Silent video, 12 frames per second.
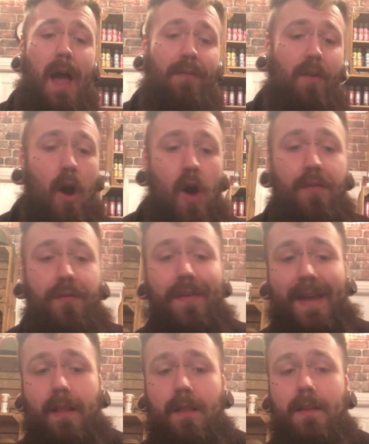I've got
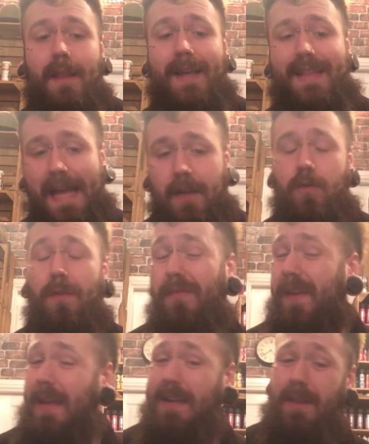feel, like the actual
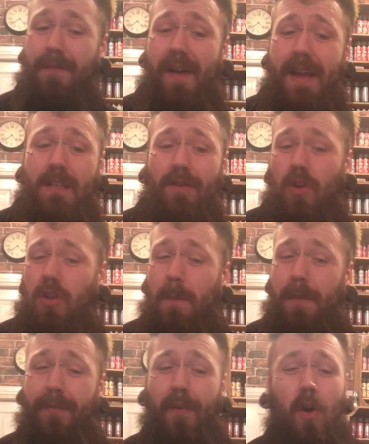feel of the device. I've got
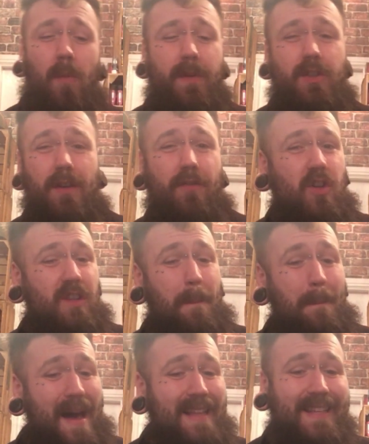the performance, I've got the
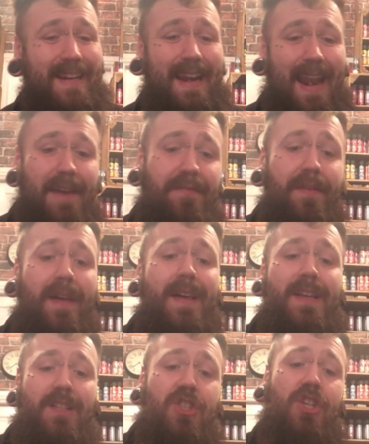battery
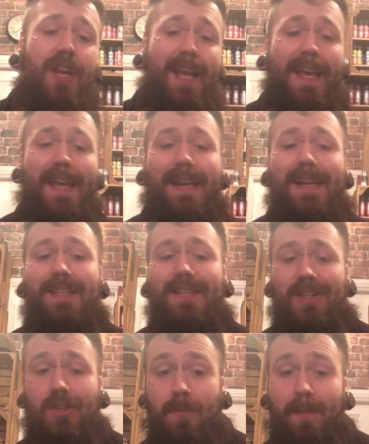life, screen,
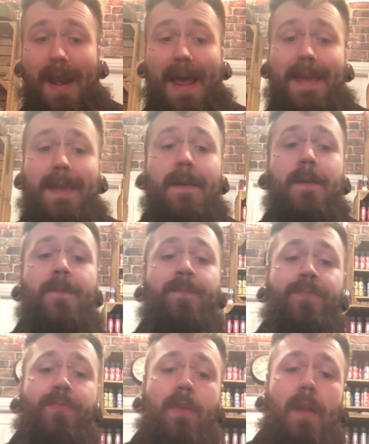the display,
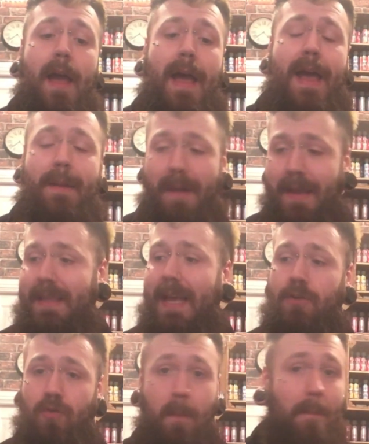like
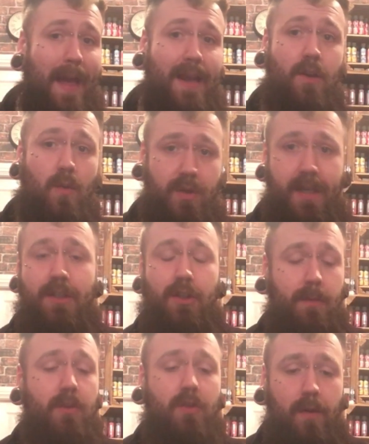the actual menu
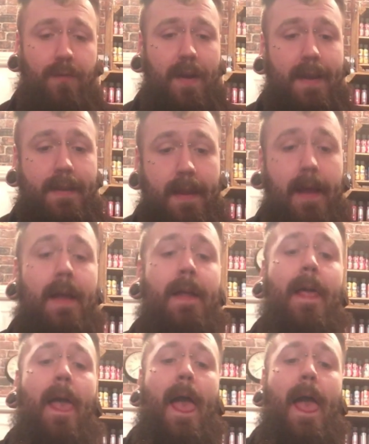system and stuff like that.